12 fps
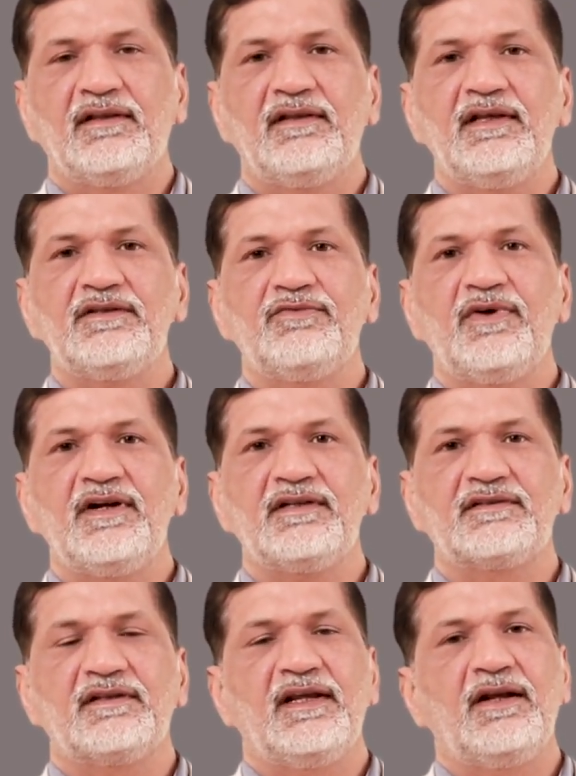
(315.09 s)
This
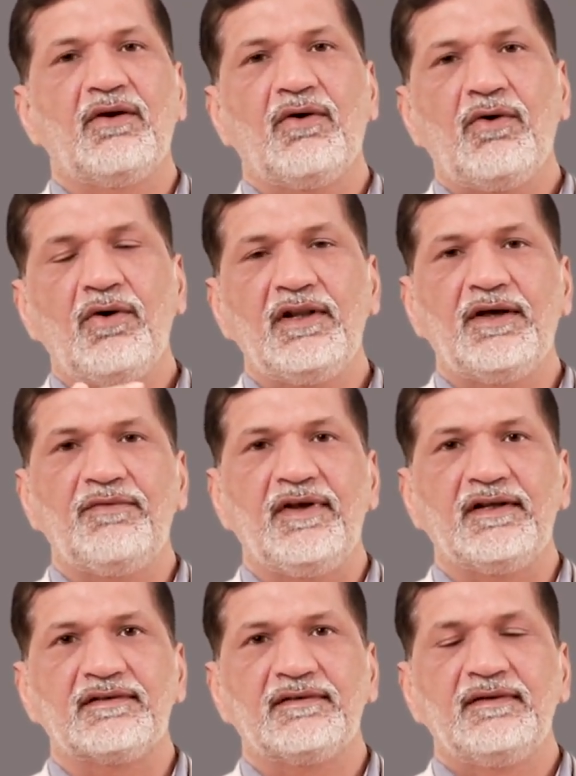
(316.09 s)
works in all the
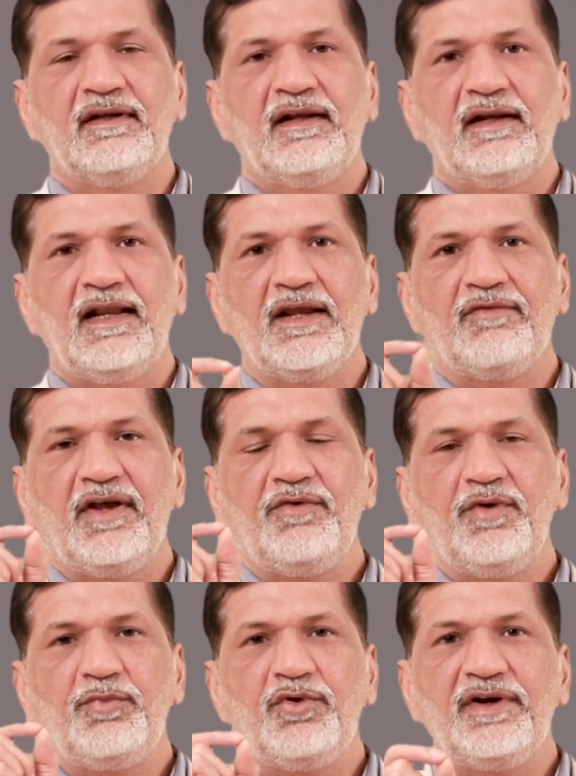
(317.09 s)
ways. Like
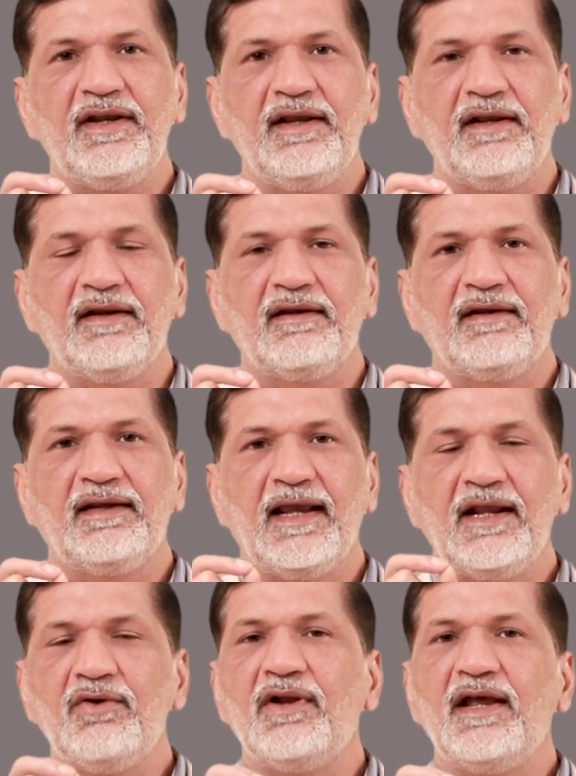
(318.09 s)
when we put a
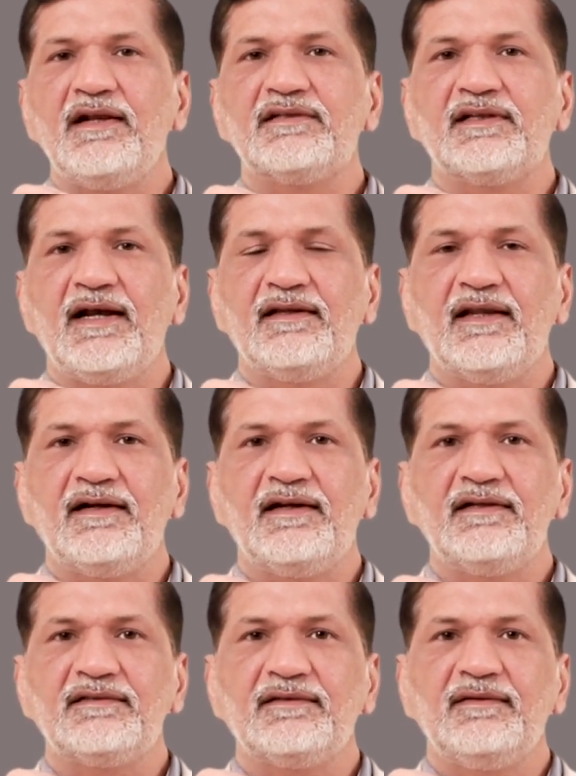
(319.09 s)
cannula inside the
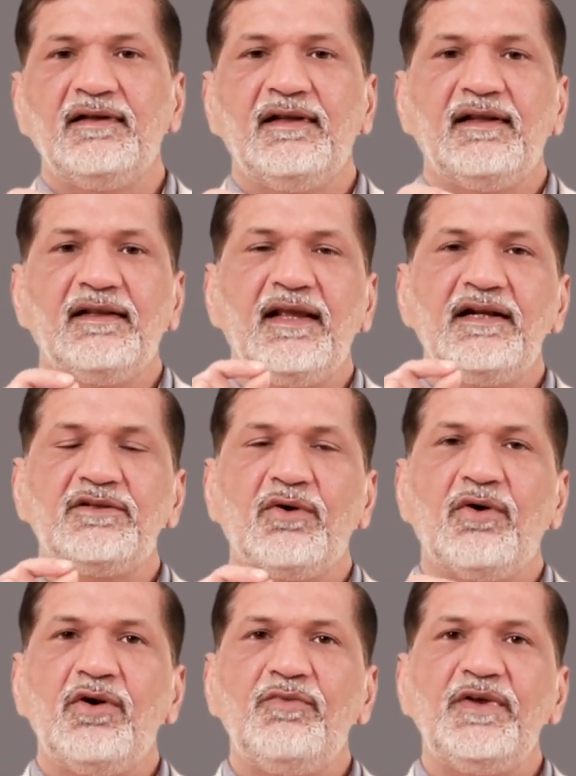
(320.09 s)
disc, there is
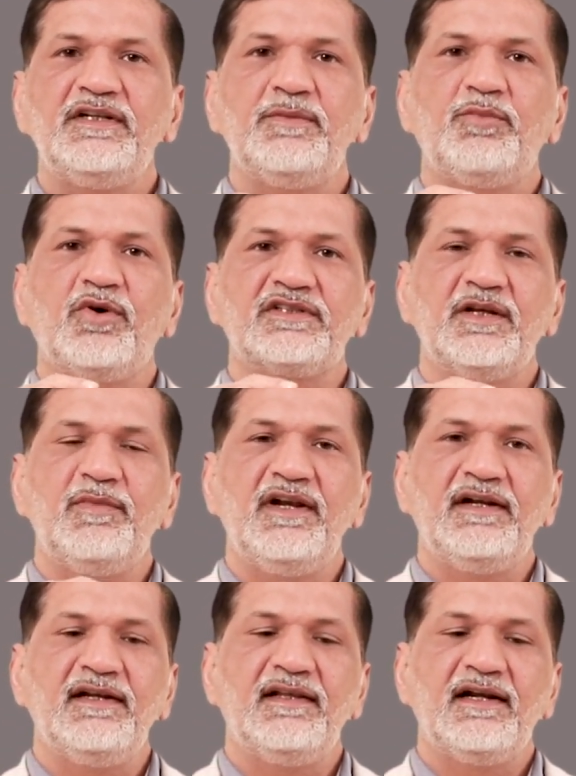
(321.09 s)
always a
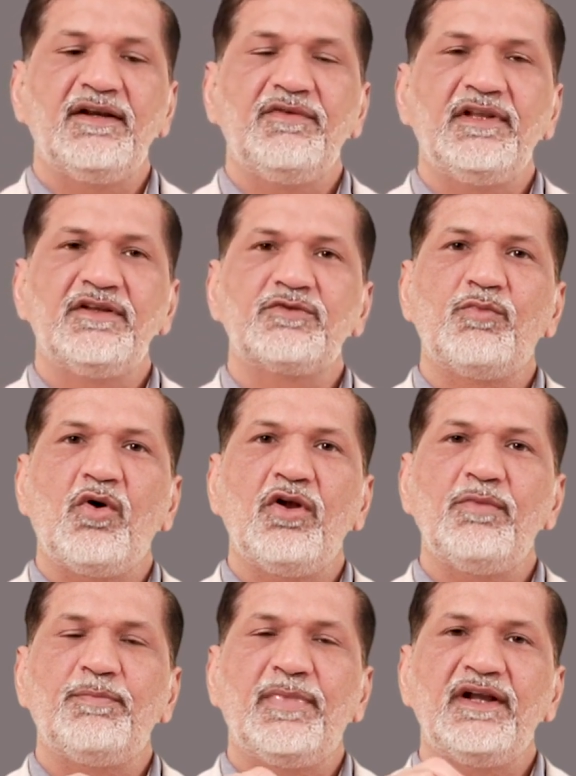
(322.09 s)
possibility that with a
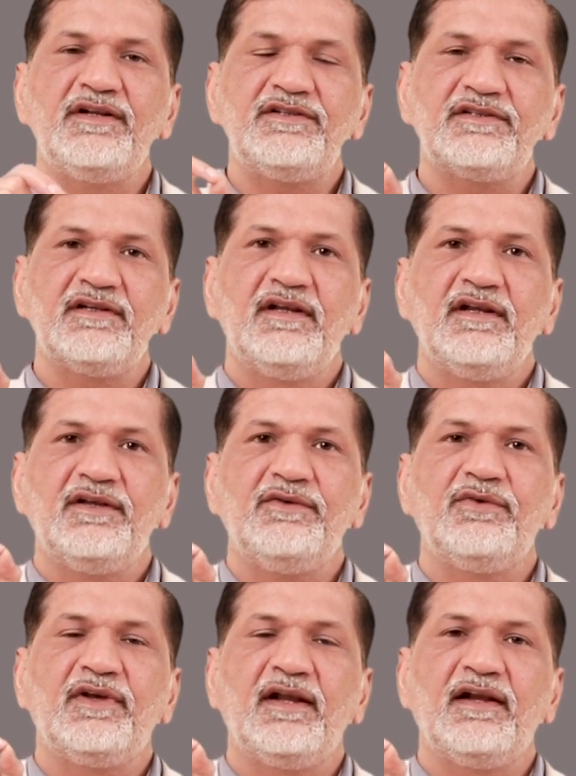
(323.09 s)
small punch
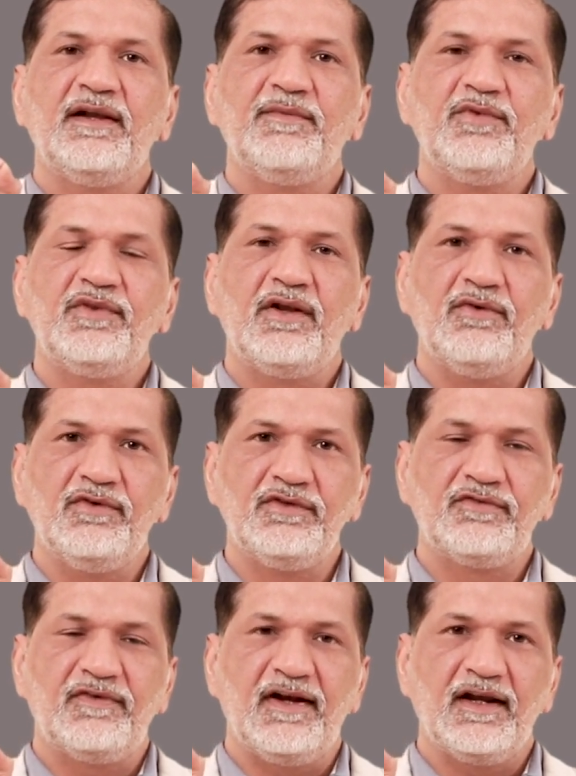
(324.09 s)
you can remove the
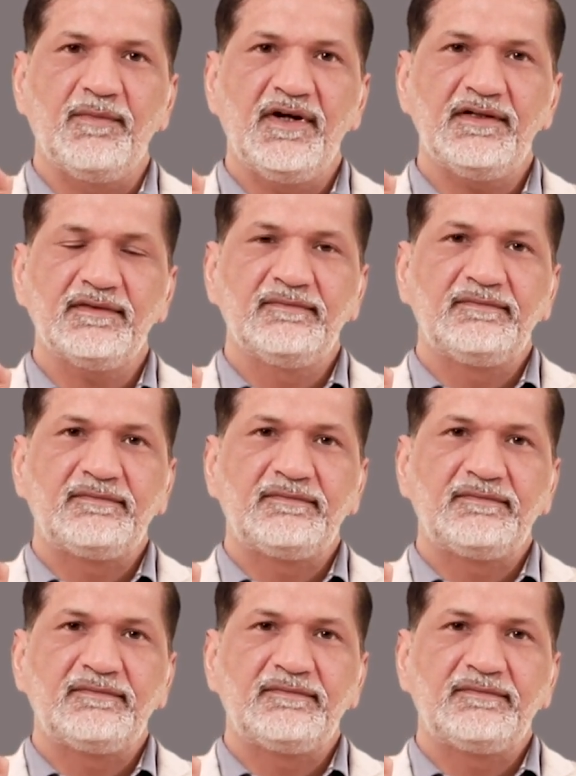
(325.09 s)
loose fragments.